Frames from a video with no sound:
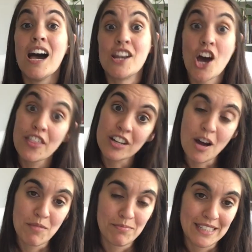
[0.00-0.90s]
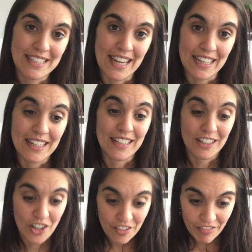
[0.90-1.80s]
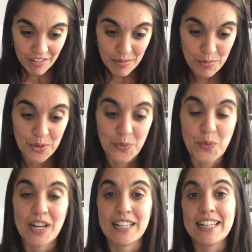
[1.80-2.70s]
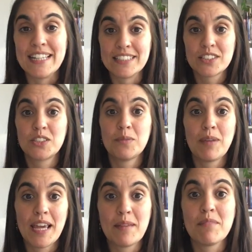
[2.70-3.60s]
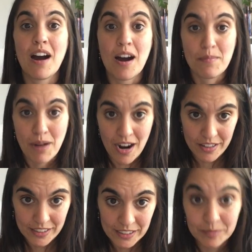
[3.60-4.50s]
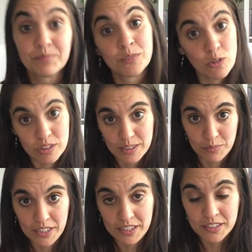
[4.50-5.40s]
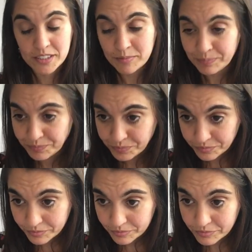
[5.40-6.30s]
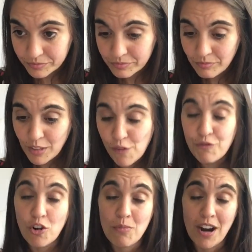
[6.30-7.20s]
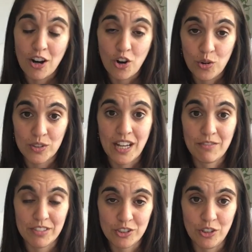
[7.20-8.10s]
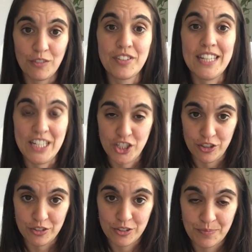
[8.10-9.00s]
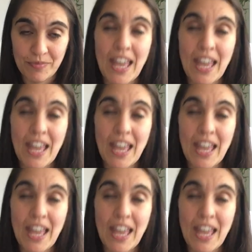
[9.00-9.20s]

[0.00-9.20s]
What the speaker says: Another common mistake, and another very important one, is to blame our partner or someone else from our own unresolved issues.